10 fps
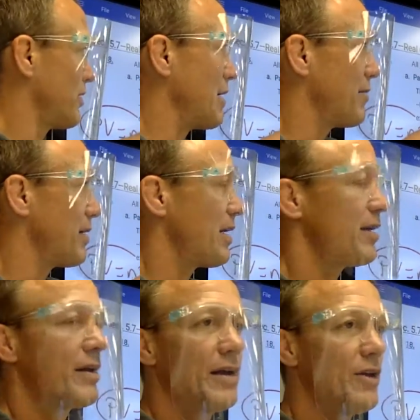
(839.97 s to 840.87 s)
Okay, like we'll do a
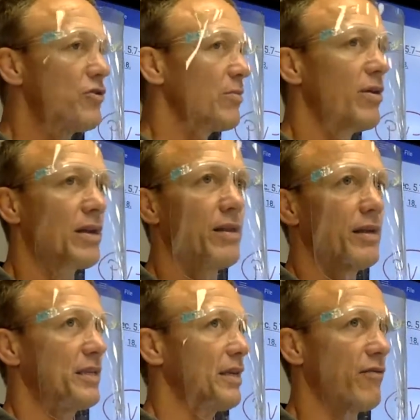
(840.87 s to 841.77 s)
lab Monday, and
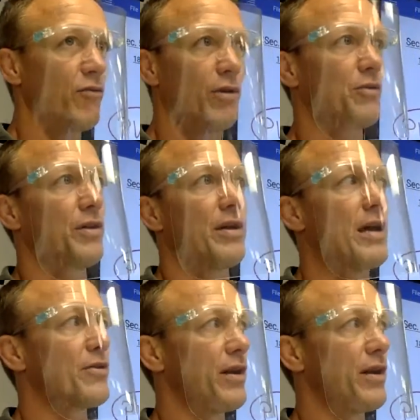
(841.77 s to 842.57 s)
you can plug into this and get a